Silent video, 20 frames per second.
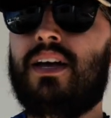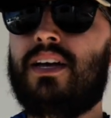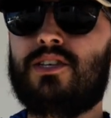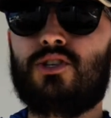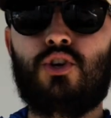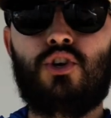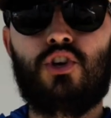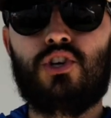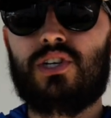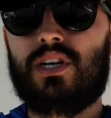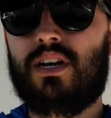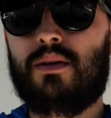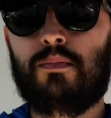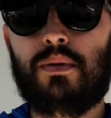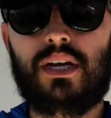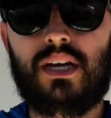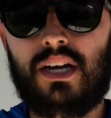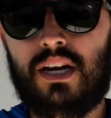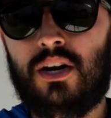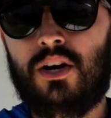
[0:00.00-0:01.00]
So you're just gonna
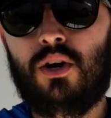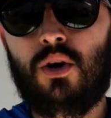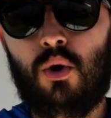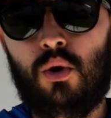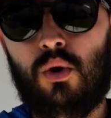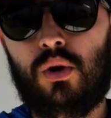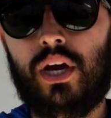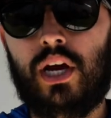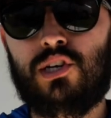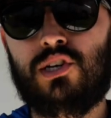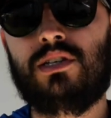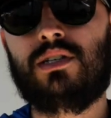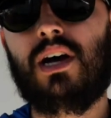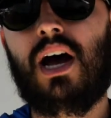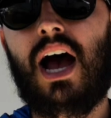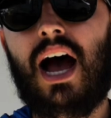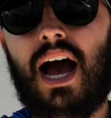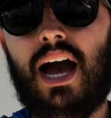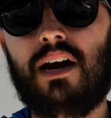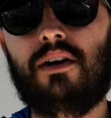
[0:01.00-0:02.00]
be no location to
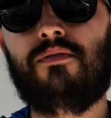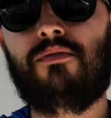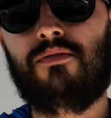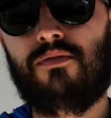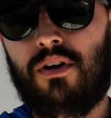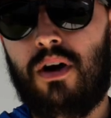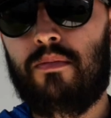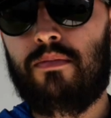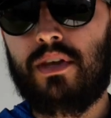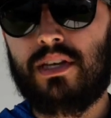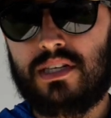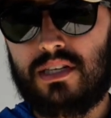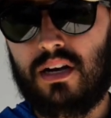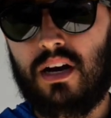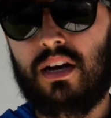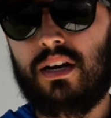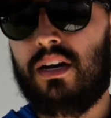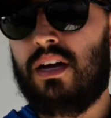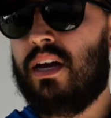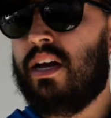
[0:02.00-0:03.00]
hide from the
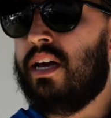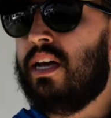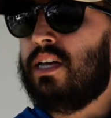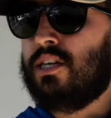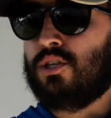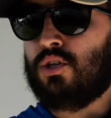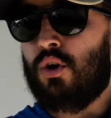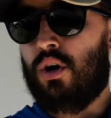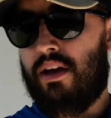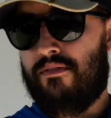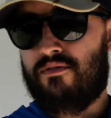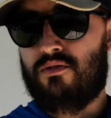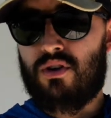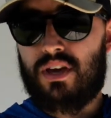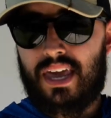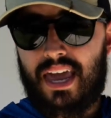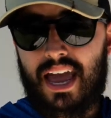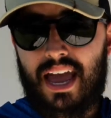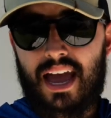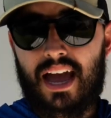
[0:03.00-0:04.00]
sun. So if you
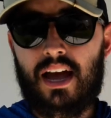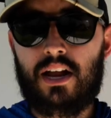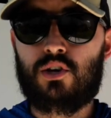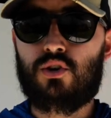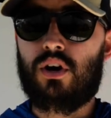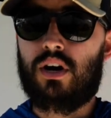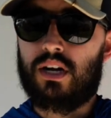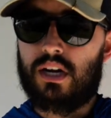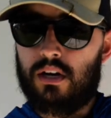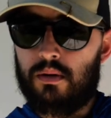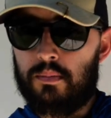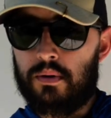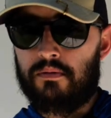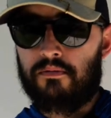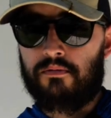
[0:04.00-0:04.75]
can, try to get a little bit